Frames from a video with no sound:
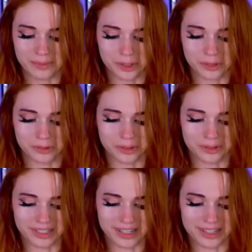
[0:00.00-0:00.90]
You
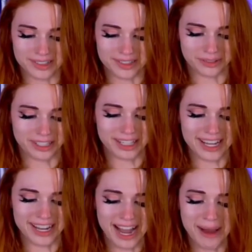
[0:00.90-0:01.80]
ruined us."
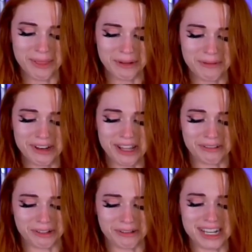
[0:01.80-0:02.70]
Really? I'm the one that
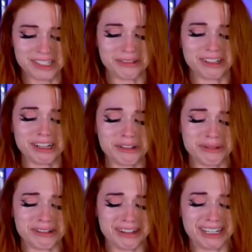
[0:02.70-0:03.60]
ruined us? You literally told me
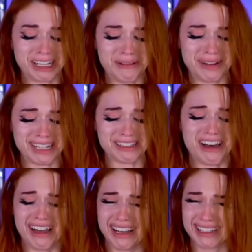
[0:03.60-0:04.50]
you were going to kill my
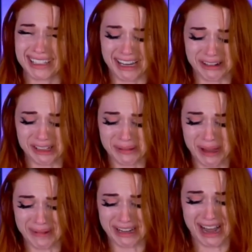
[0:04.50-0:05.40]
dogs, and you
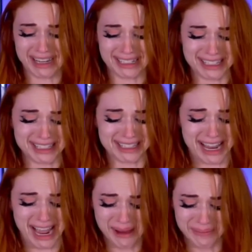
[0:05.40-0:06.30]
expect me not to
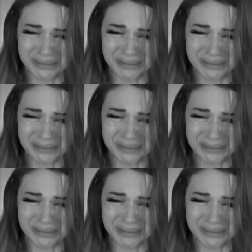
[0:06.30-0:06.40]
snap?